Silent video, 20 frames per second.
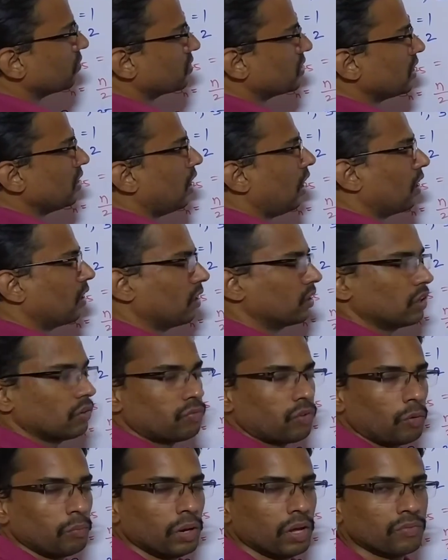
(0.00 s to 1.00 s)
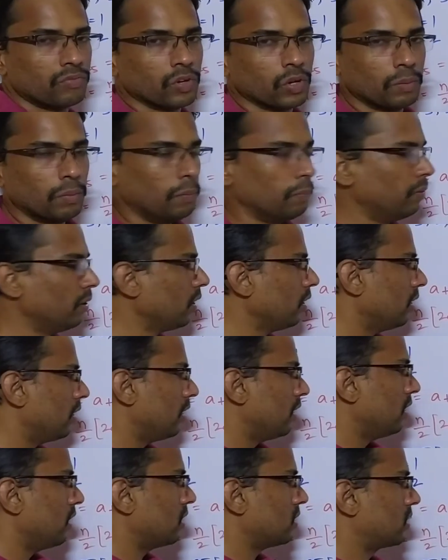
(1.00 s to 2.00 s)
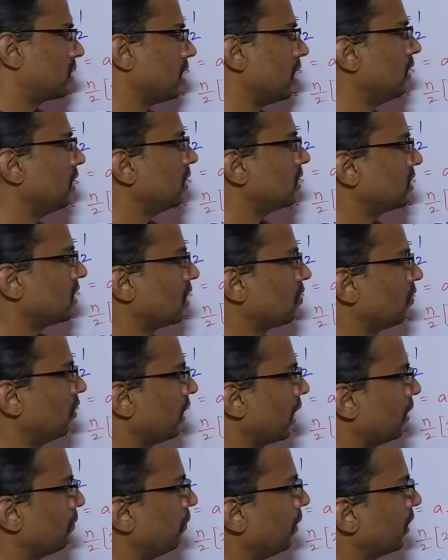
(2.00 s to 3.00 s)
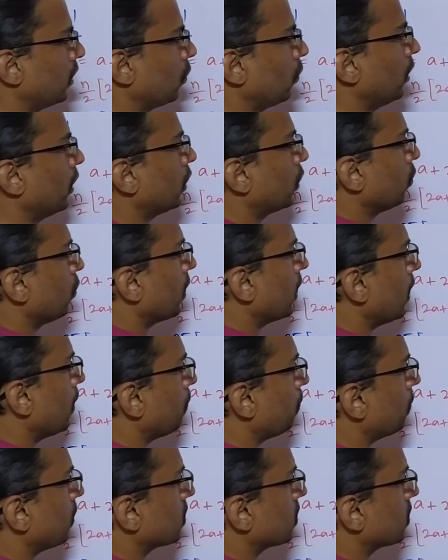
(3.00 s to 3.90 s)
have seen another formula if you remember, Sn is equal to n by 2 into a